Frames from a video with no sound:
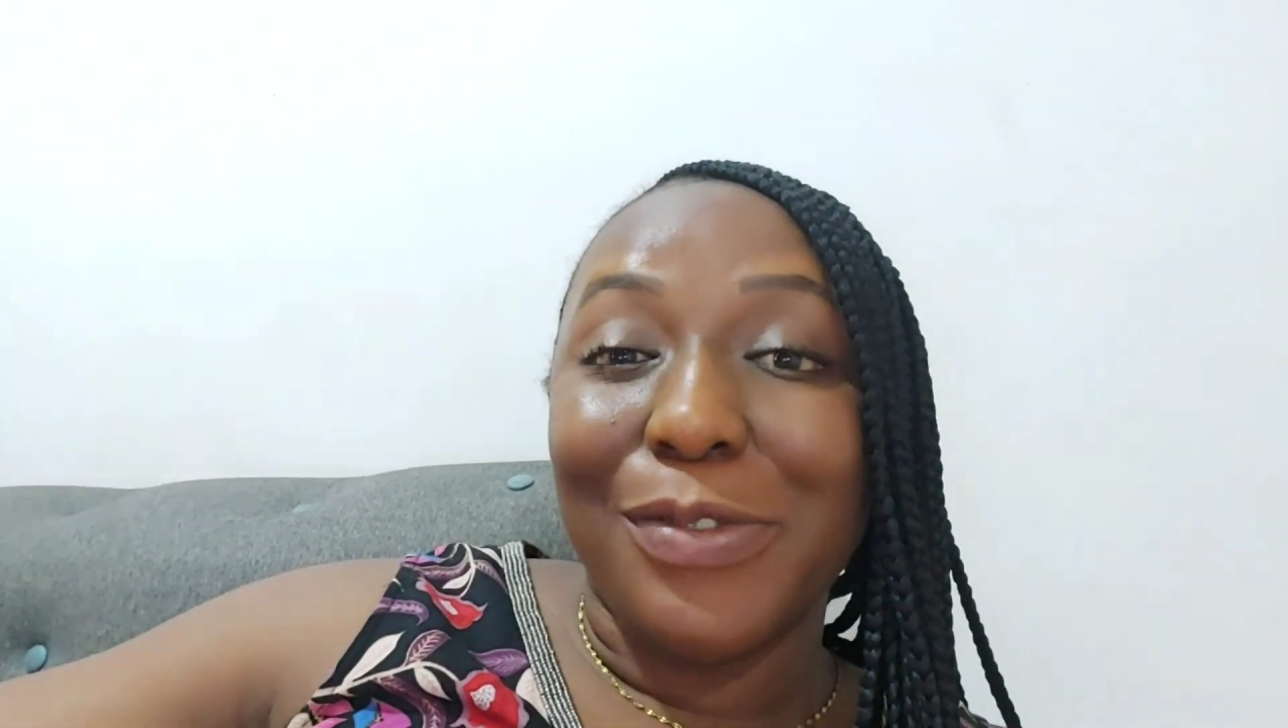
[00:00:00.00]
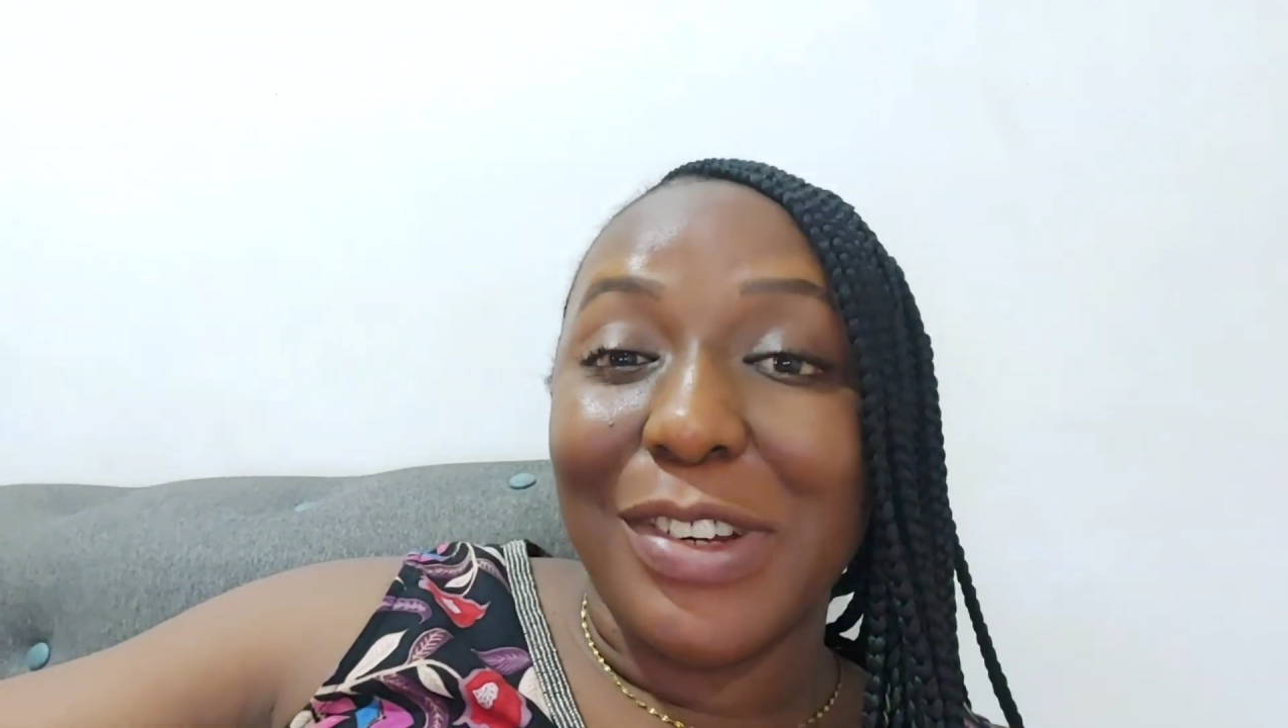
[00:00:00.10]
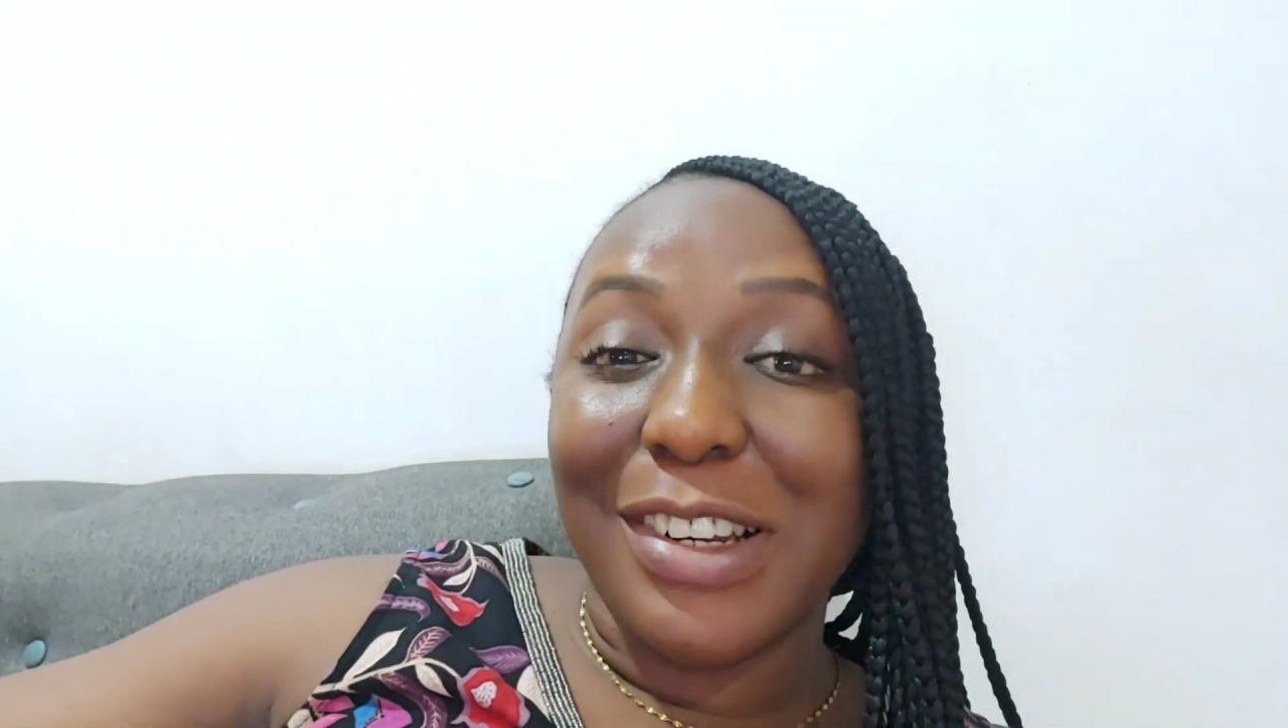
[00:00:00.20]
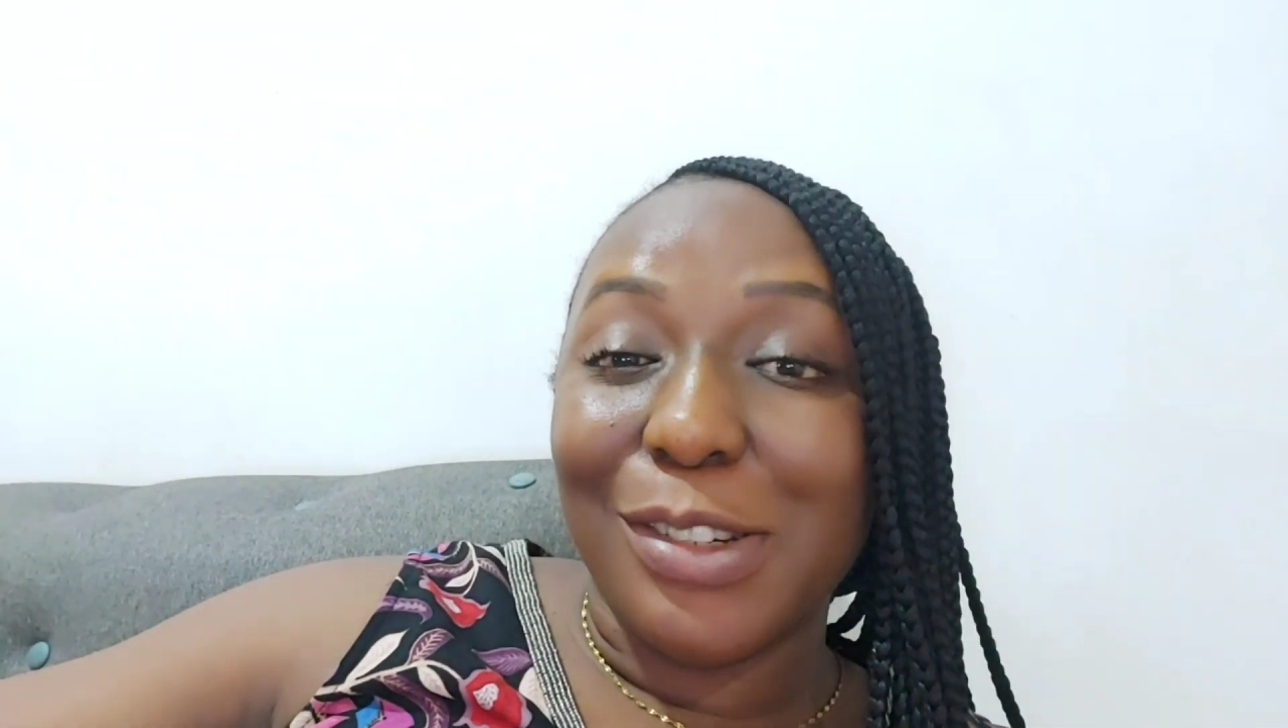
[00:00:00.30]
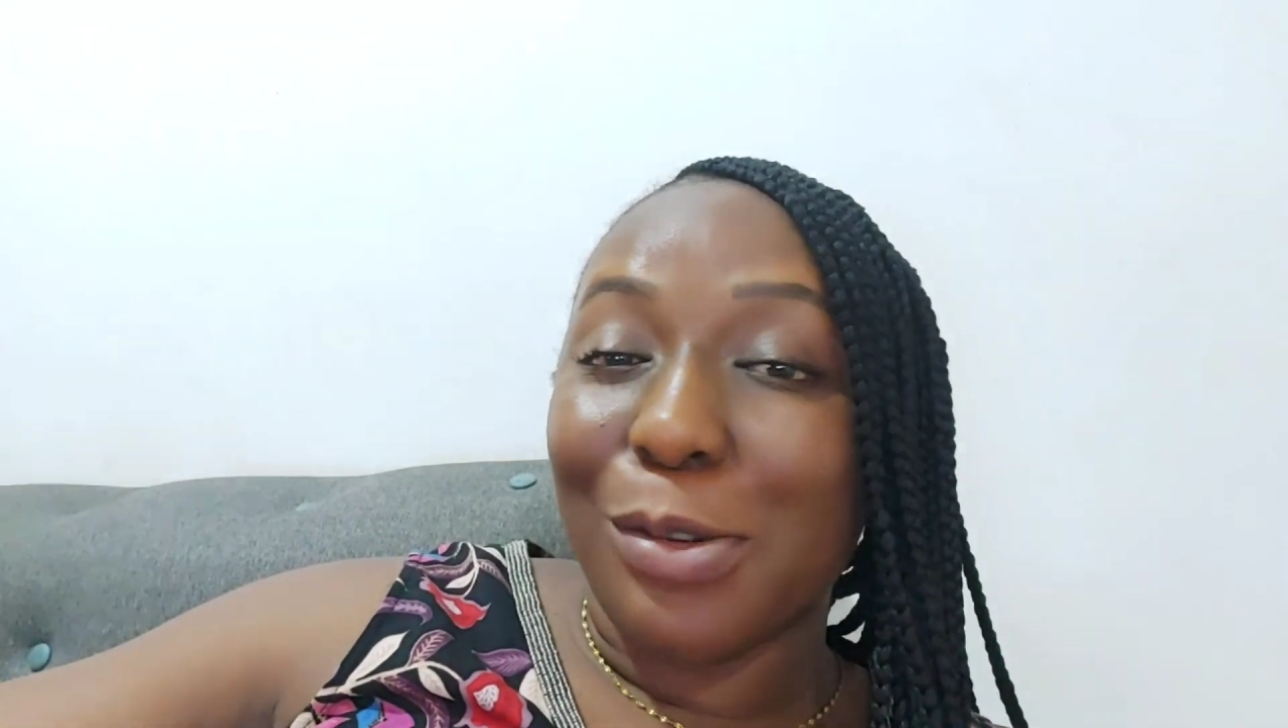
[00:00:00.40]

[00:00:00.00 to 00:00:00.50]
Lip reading: village